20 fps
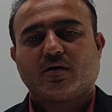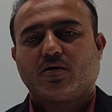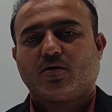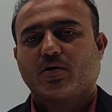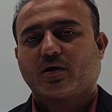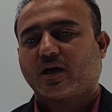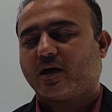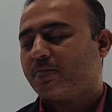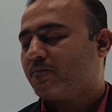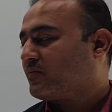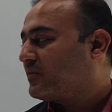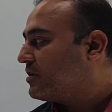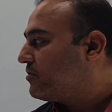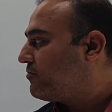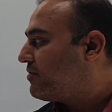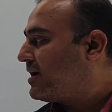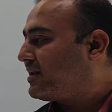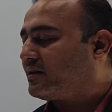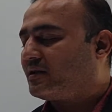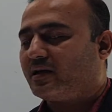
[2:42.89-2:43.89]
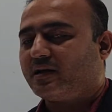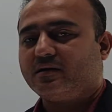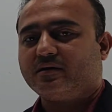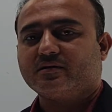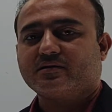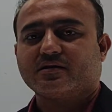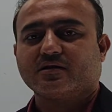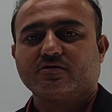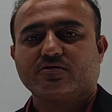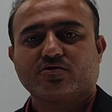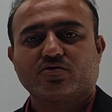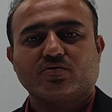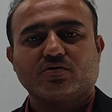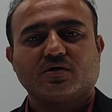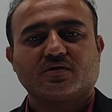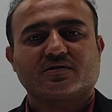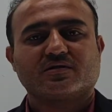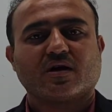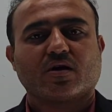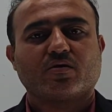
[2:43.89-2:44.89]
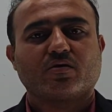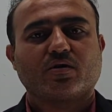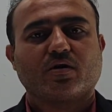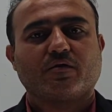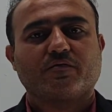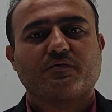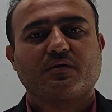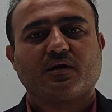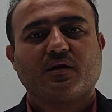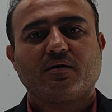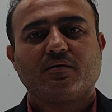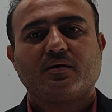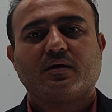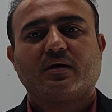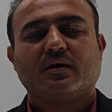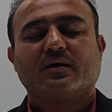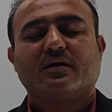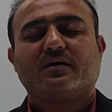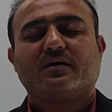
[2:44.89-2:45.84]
okay, when he listens to the sound of the